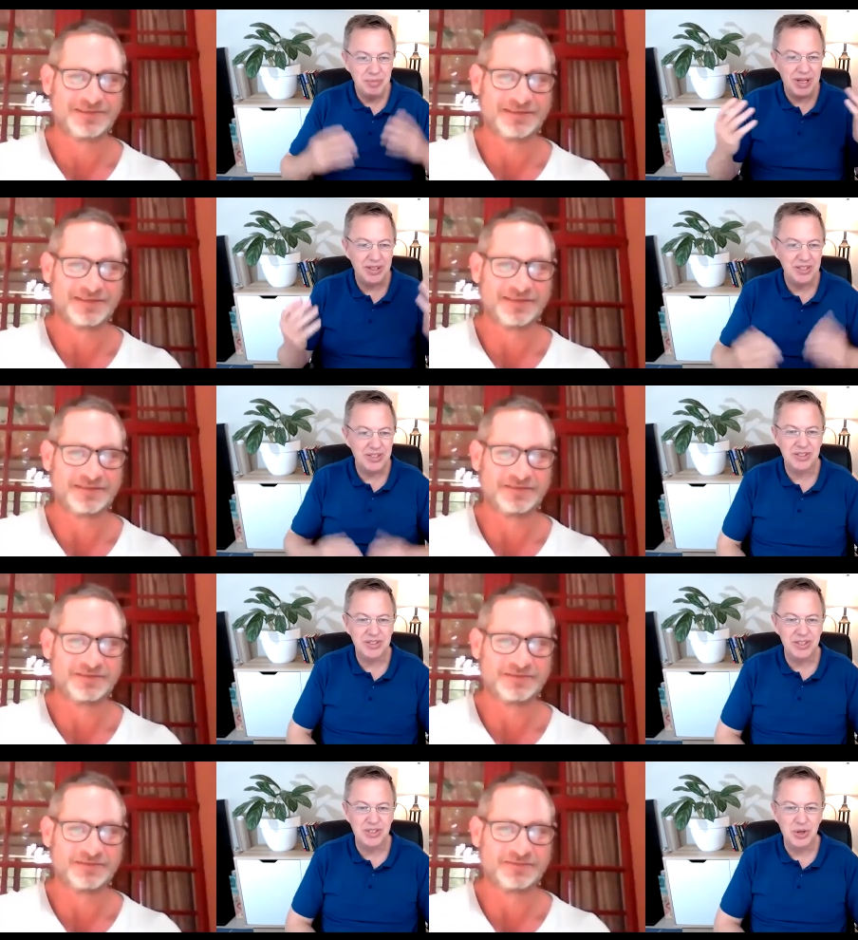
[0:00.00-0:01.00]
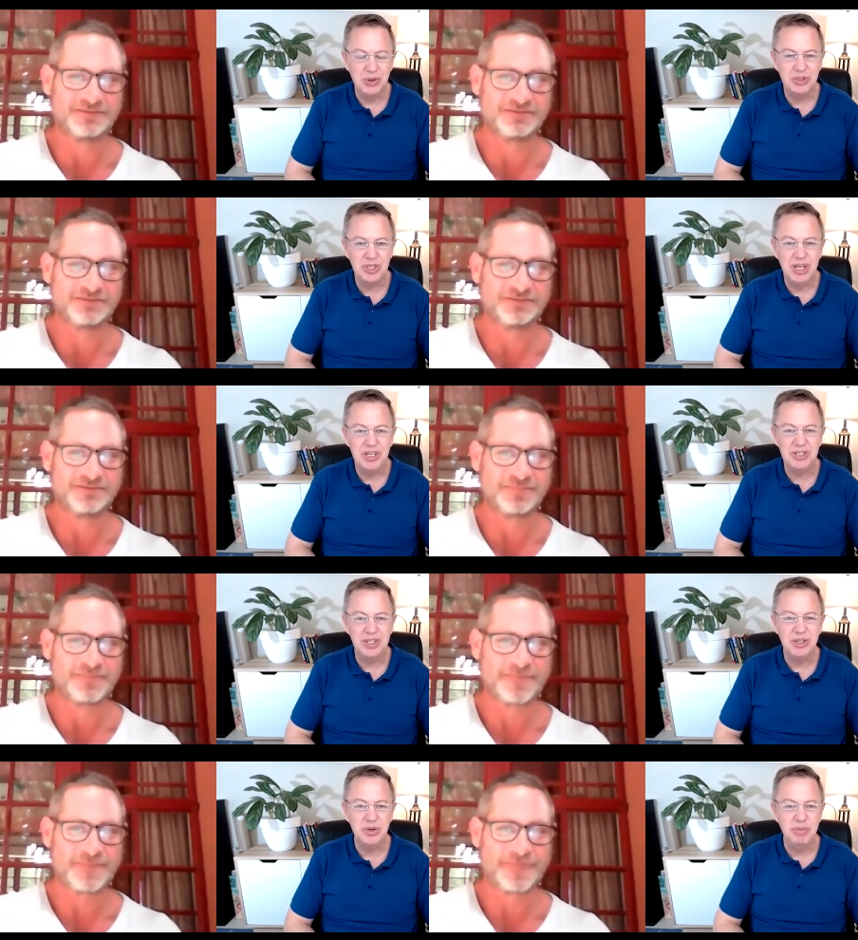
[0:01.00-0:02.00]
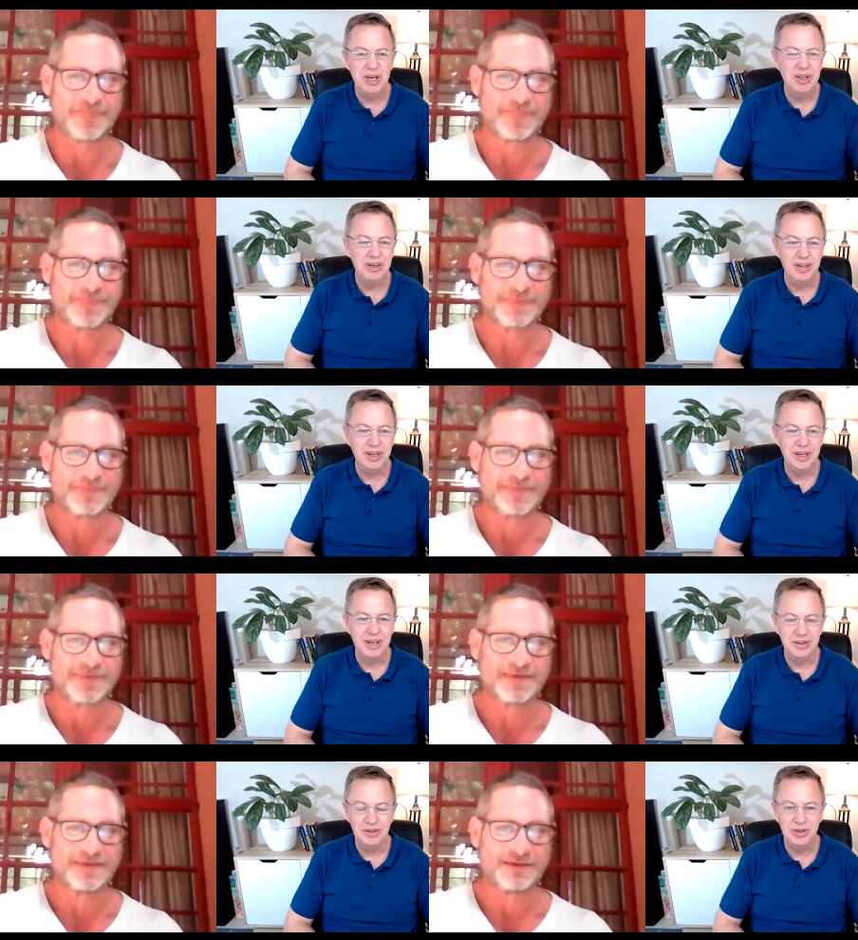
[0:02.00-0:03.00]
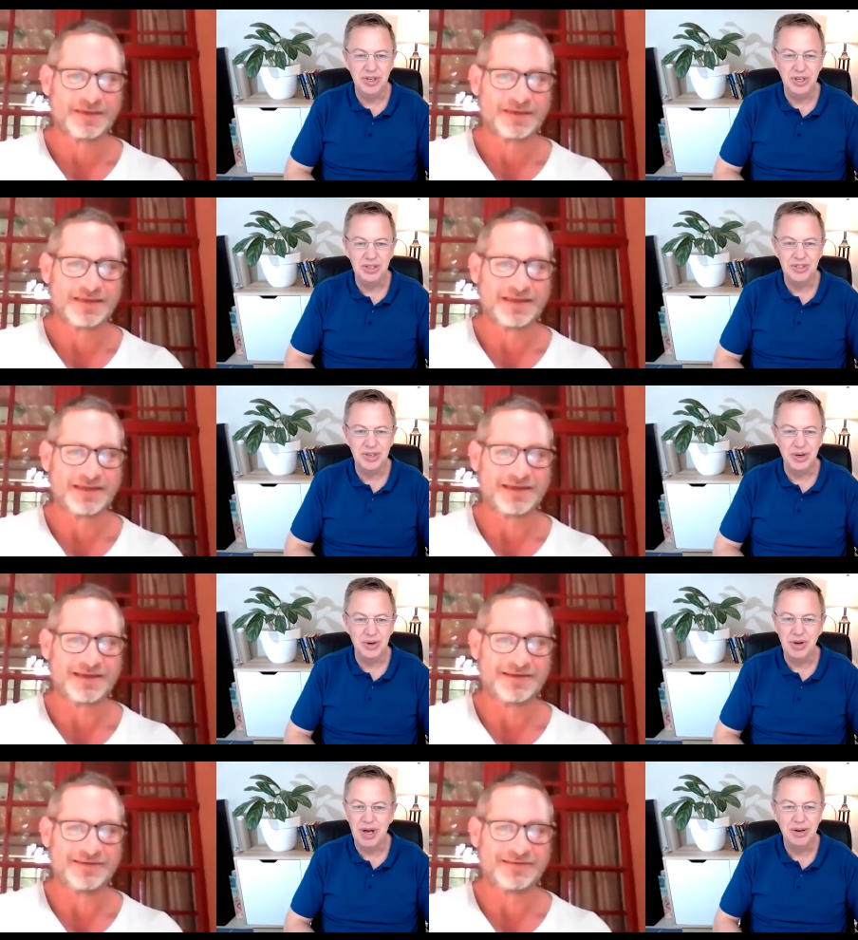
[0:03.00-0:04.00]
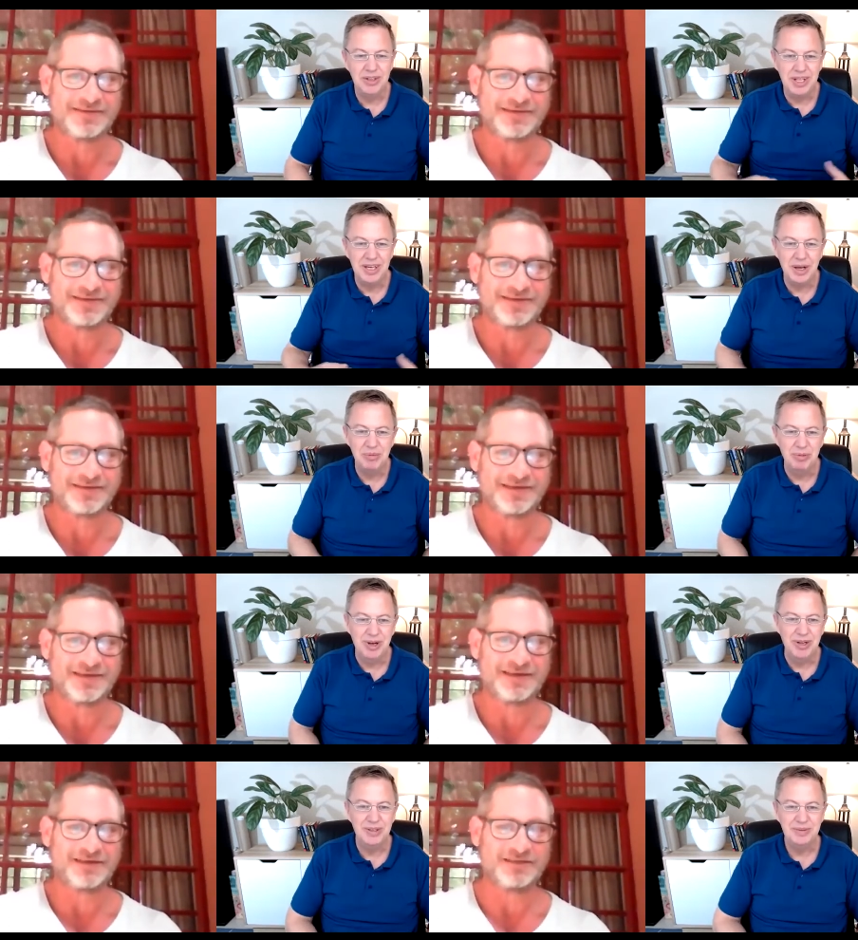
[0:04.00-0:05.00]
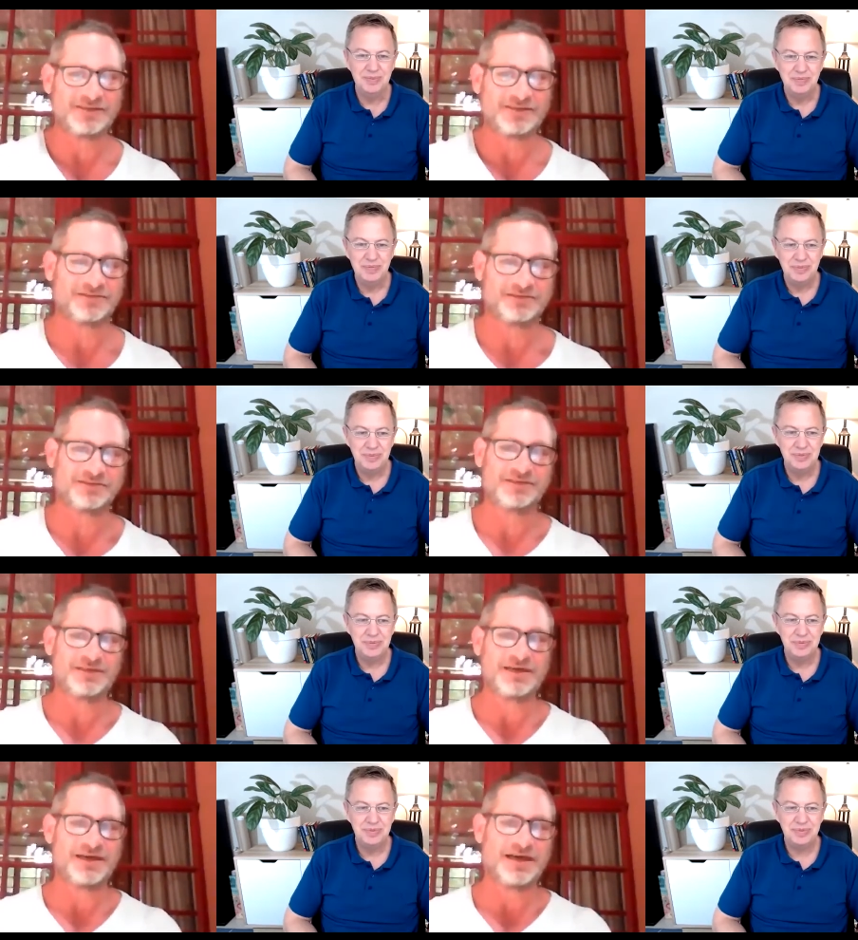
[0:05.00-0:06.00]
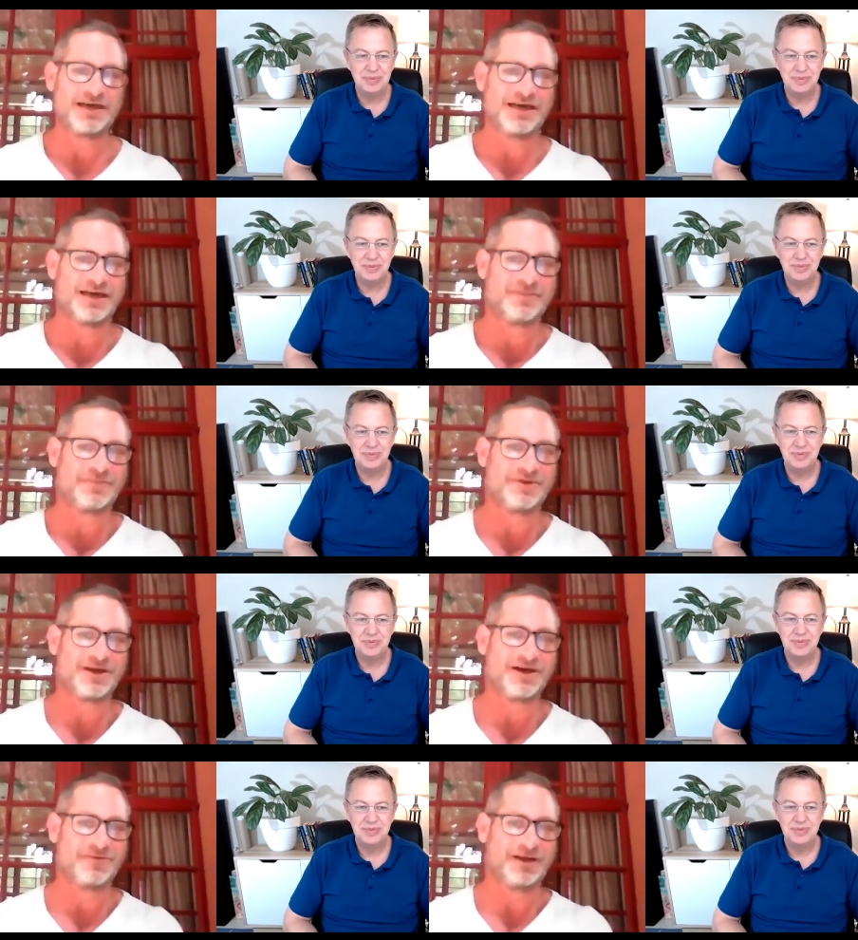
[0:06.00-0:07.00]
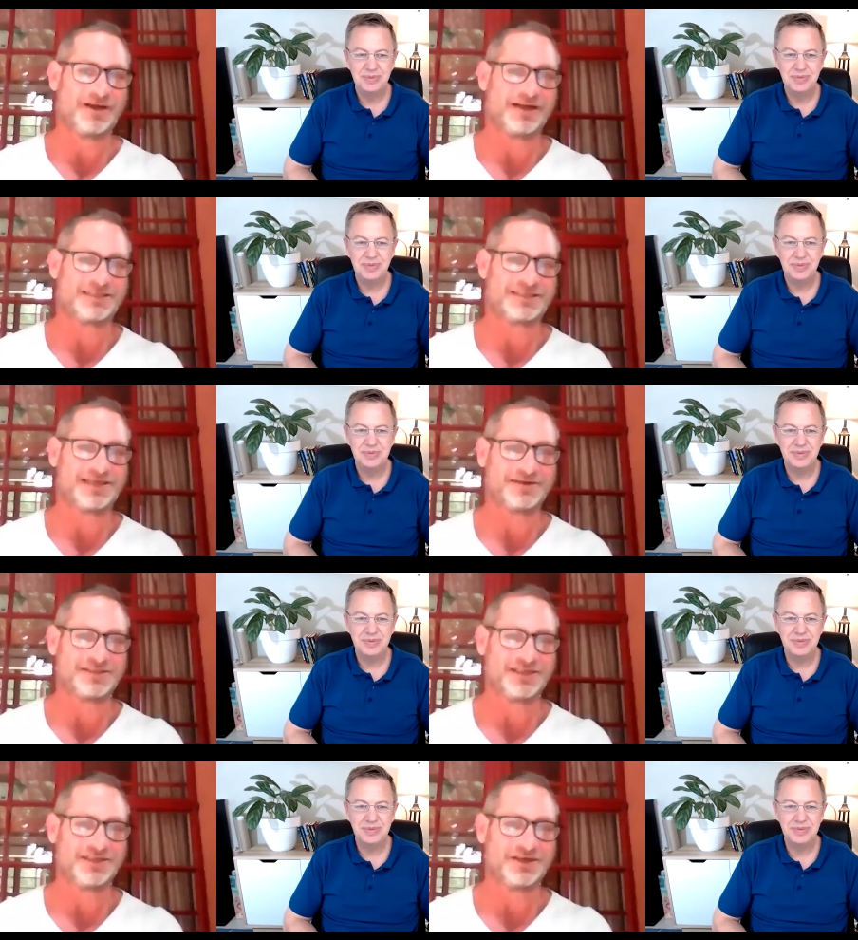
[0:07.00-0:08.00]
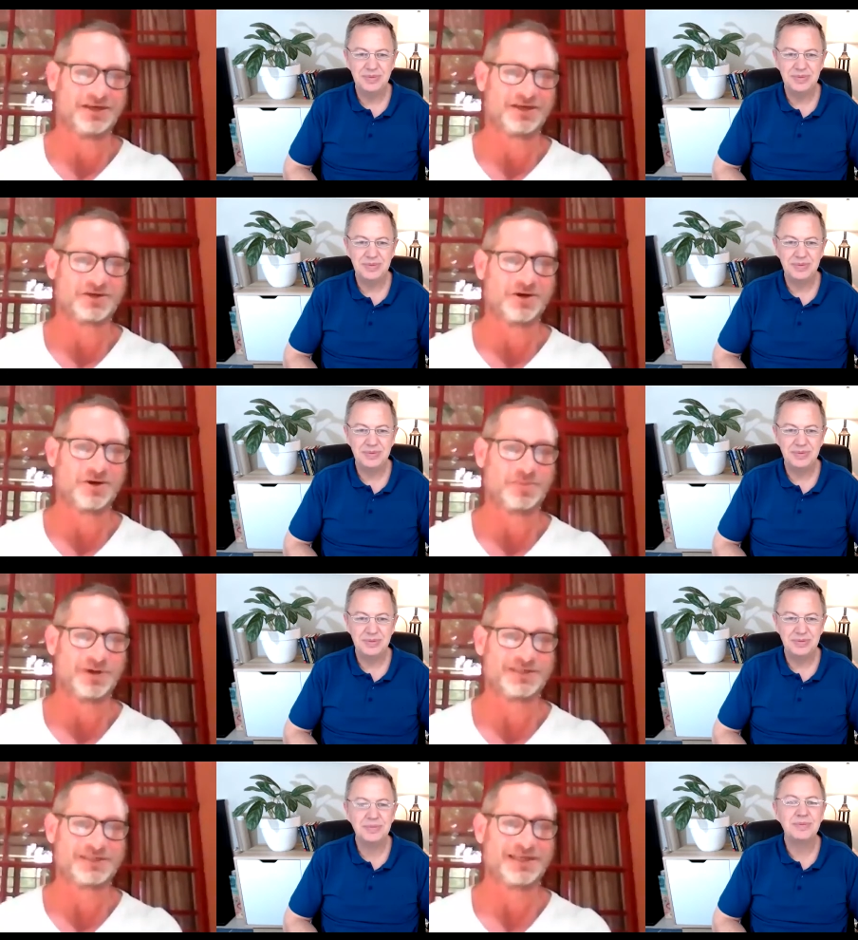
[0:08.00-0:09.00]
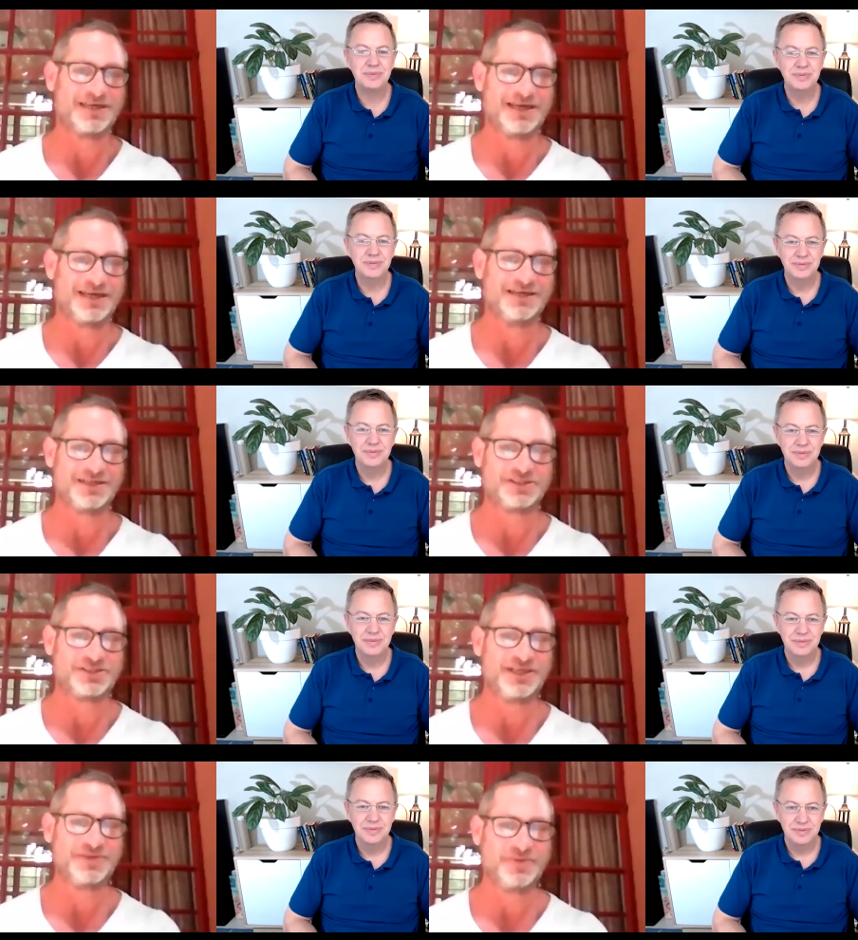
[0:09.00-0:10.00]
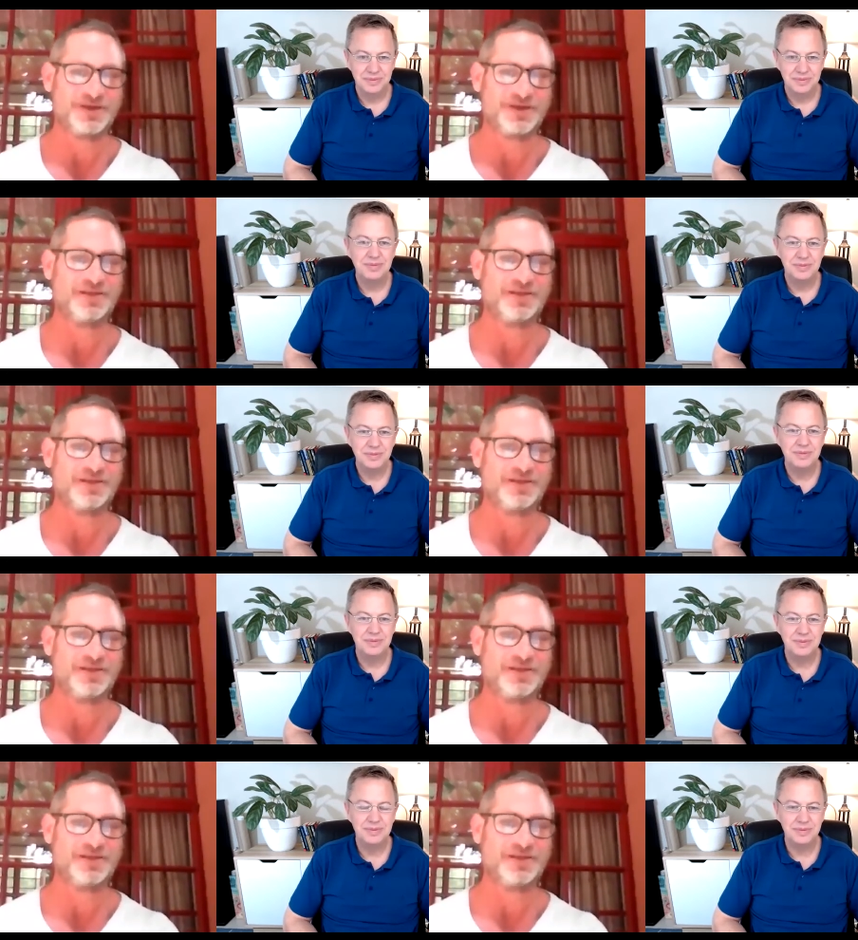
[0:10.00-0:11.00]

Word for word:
Speaker 1: about this, this whole change that you made uh, three years ago. How did that come about?
Speaker 2: Um, yeah, well, as I said, I was in the corporate uh, industry, in mostly in